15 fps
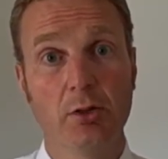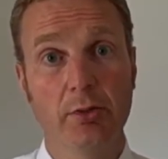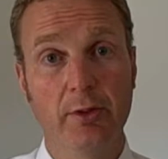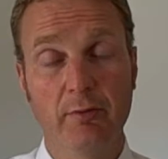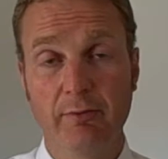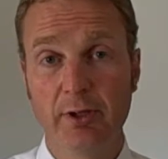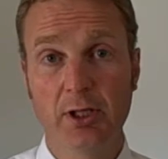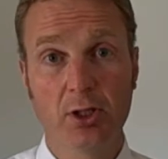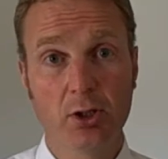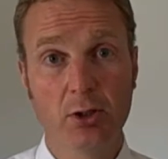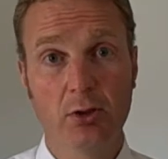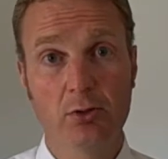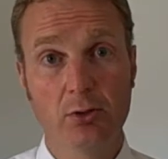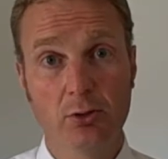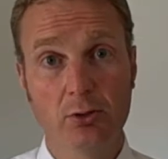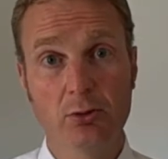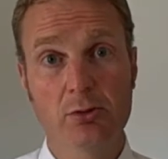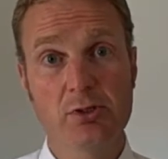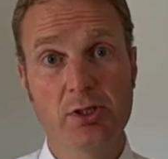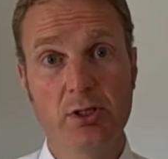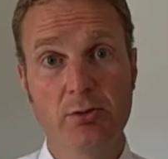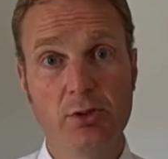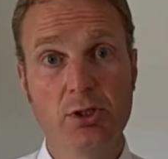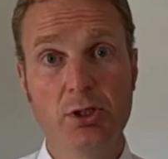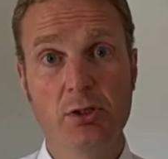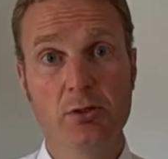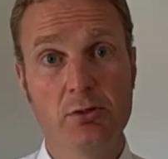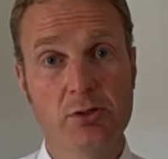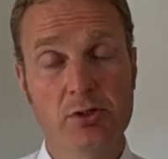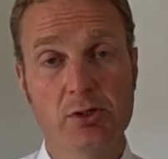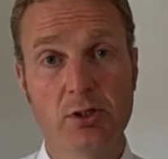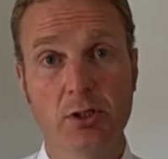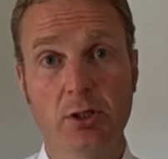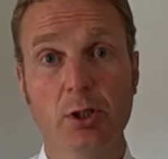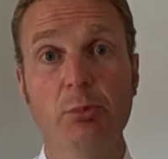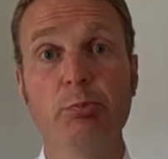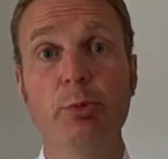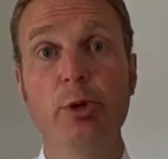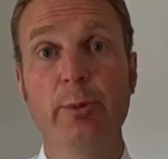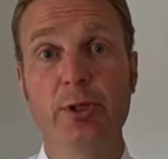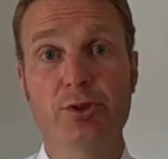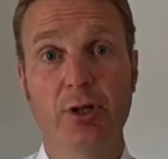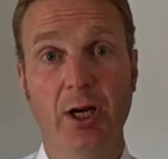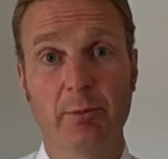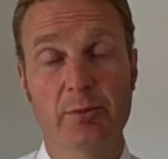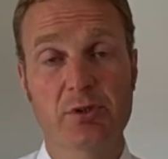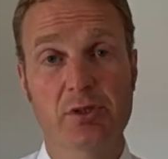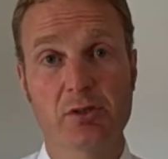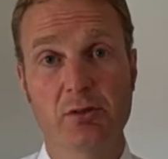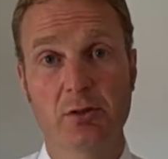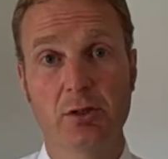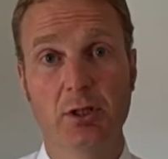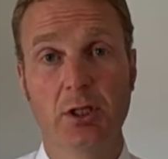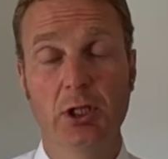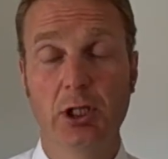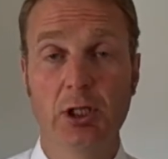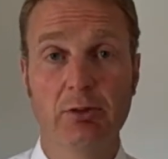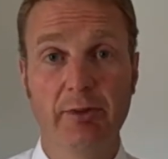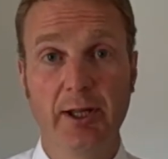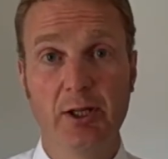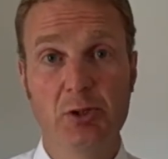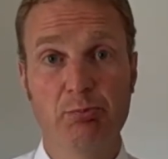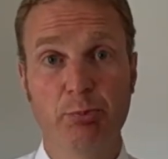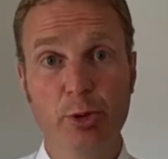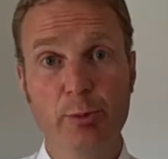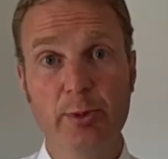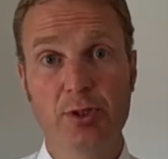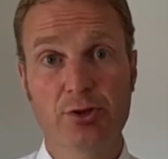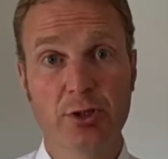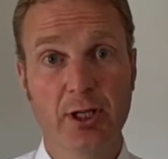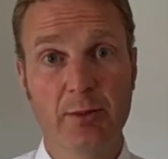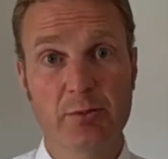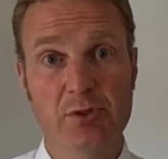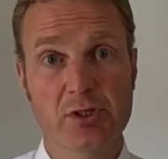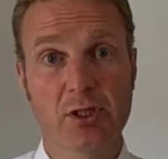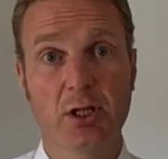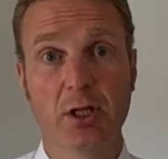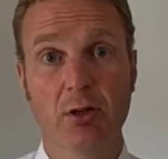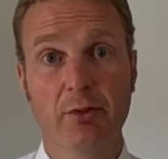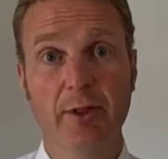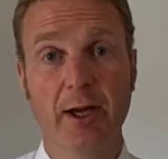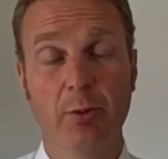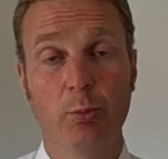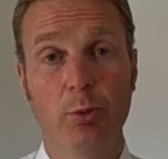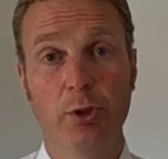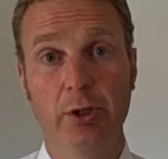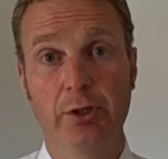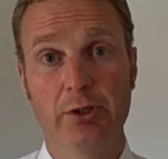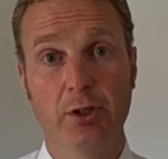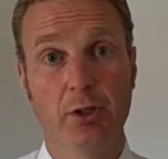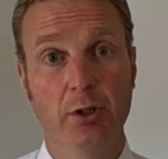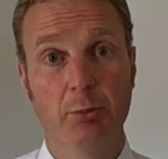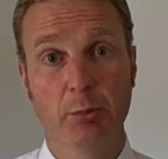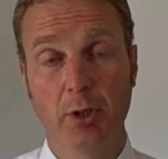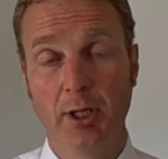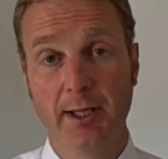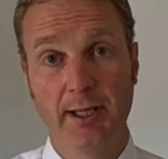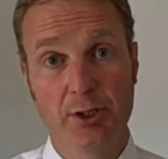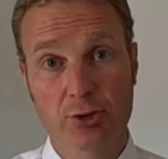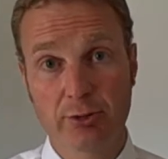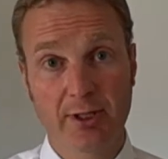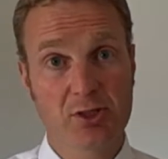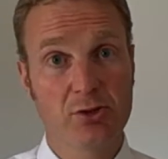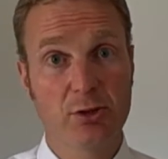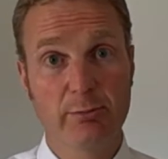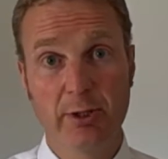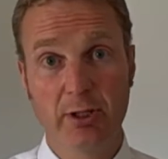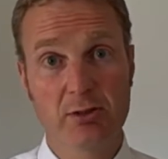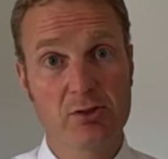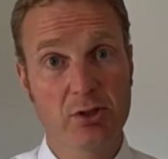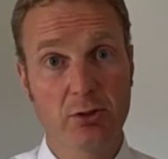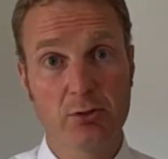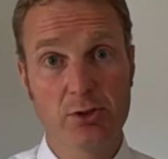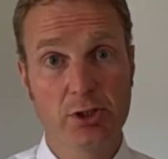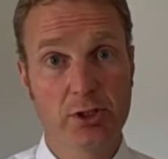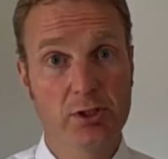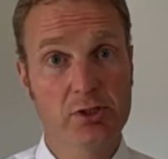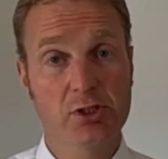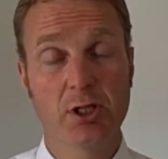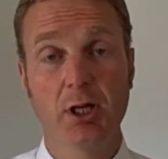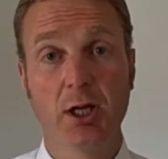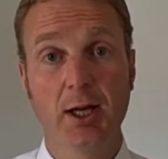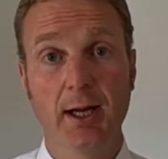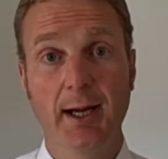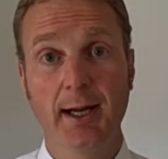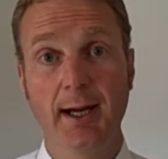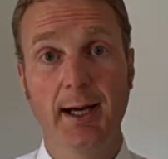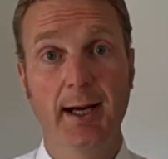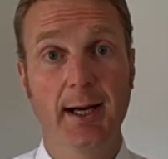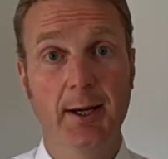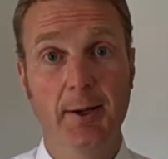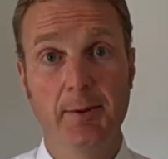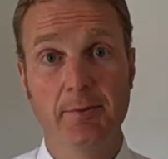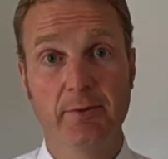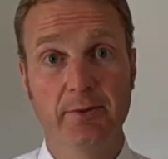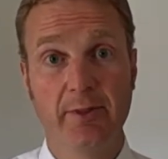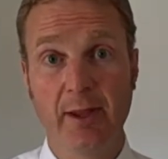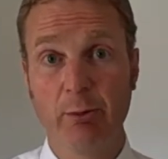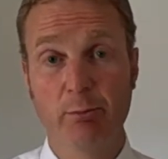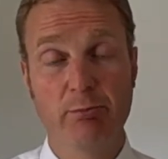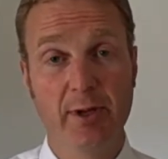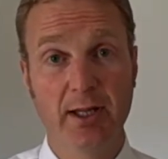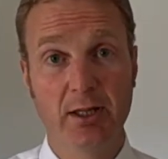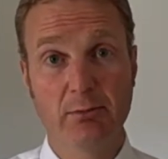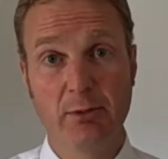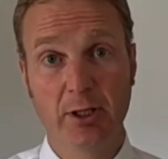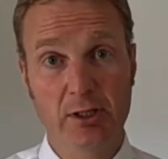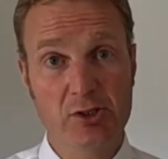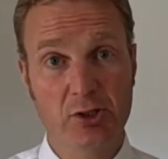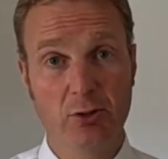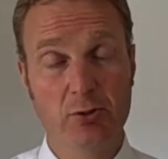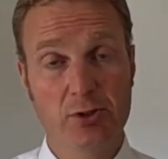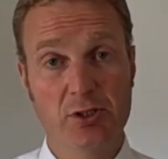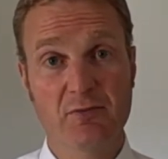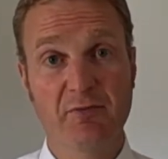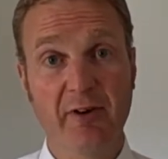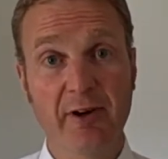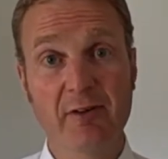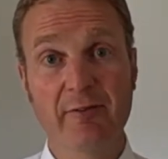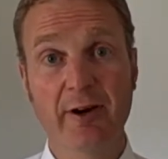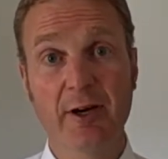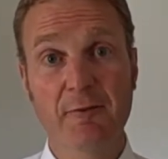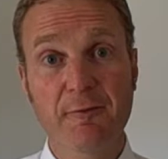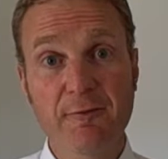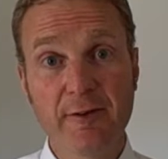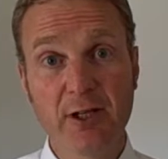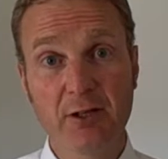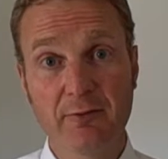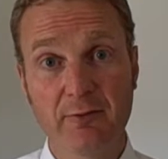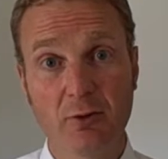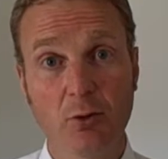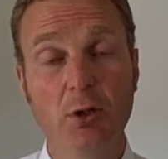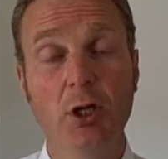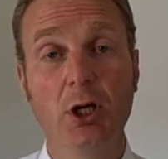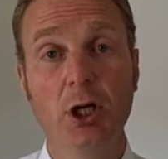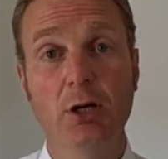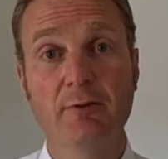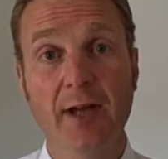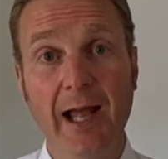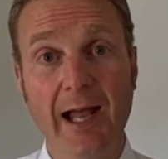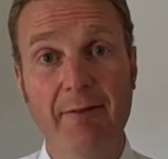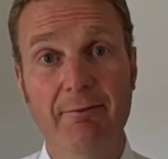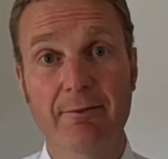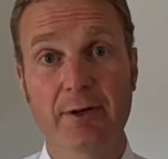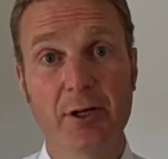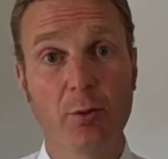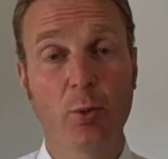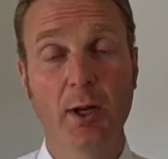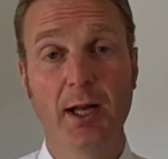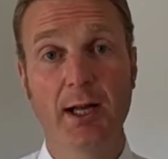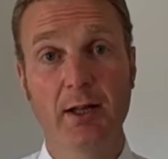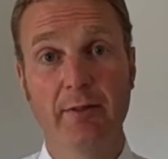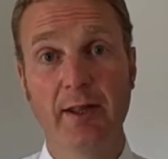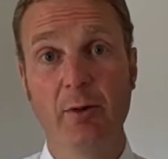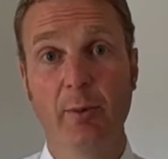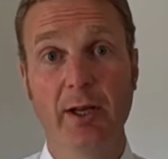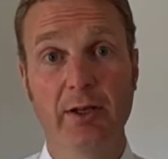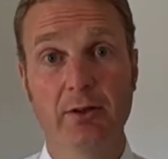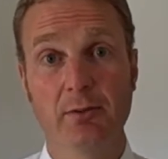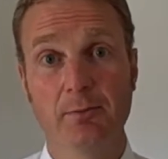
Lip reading: The Vietcong also used booby traps. They used booby traps that would play tricks on American soldiers, and they would make the American soldiers very, very fearful of everywhere they went.